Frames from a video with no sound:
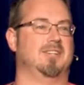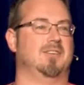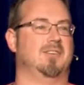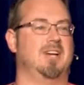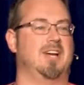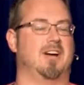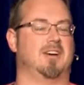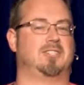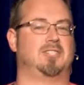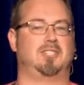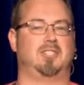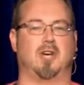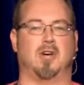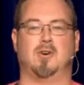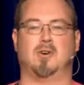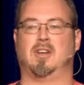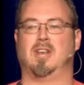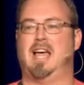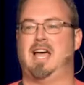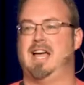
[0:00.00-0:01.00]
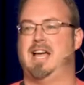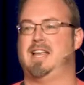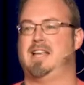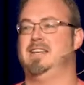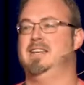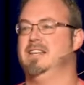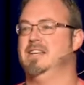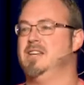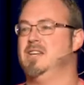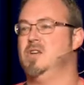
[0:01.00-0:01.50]
We are so glad
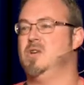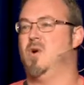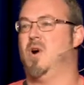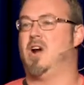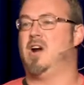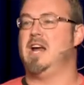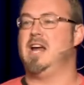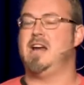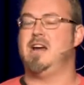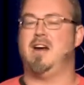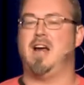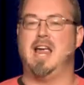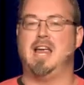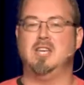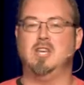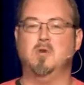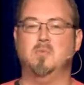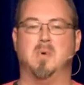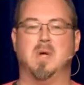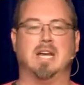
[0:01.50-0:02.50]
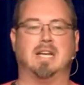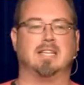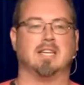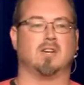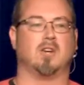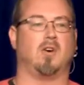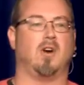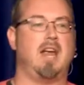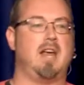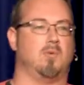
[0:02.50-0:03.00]
you are here, and you picked a
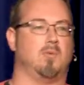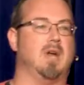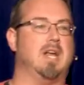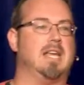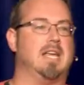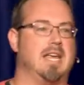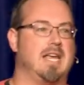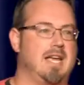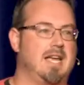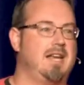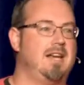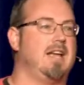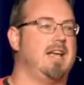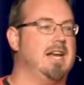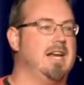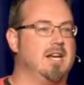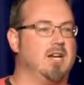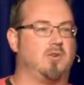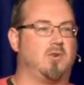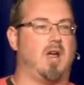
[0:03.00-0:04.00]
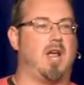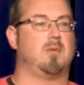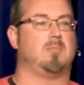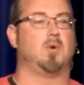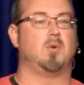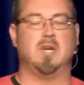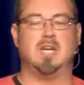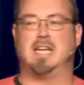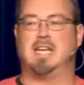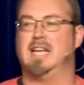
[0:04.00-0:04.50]
great weekend, an incredible
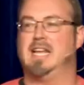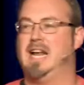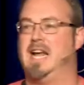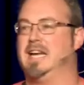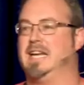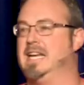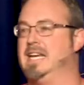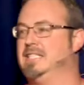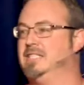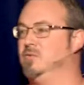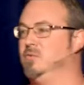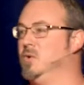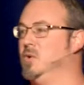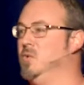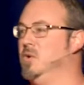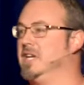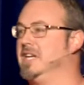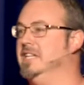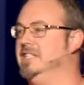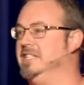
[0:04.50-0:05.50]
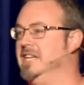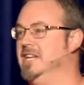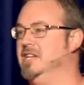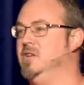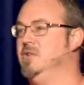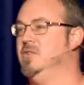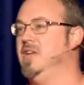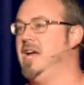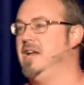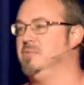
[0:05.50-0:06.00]
weekend, I guess, if we want to
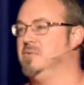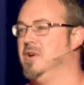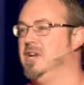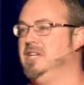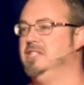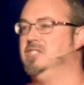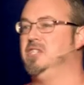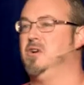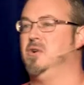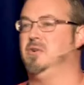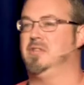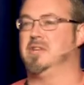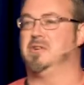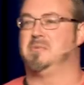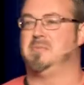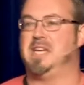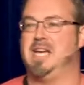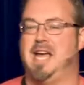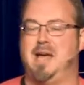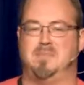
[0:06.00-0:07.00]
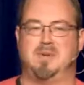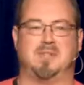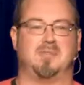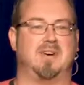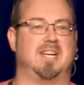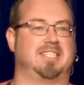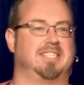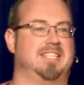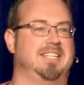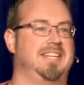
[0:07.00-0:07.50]
continue that running joke that'll be happening the
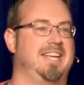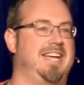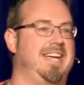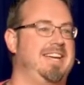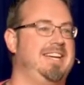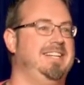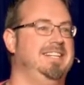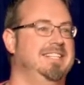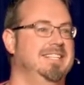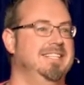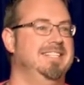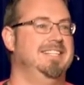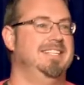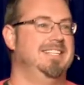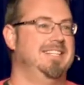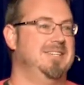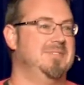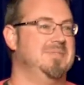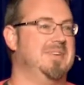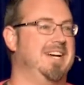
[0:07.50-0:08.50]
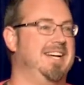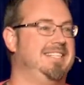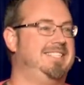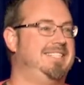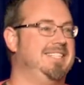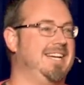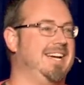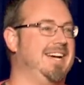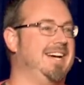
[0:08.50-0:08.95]
rest of the day. But